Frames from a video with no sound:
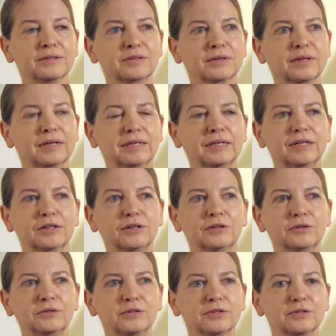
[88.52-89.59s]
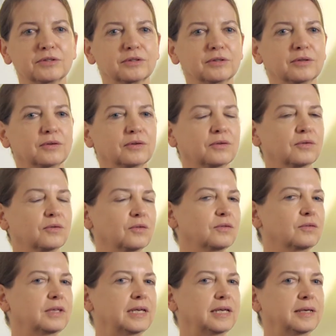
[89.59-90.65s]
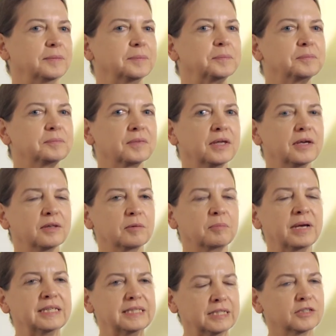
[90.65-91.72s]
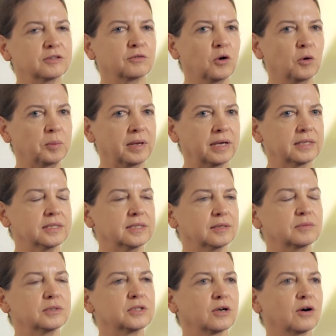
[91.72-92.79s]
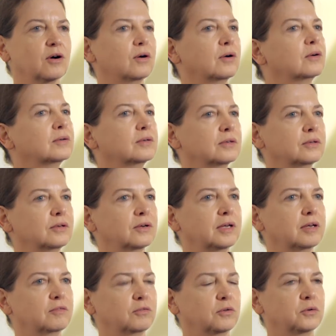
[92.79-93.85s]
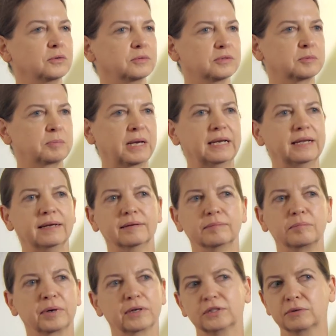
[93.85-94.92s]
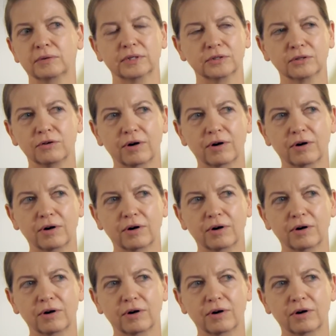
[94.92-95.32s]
So that includes the basics of copy editing, which are looking for spelling and punctuation,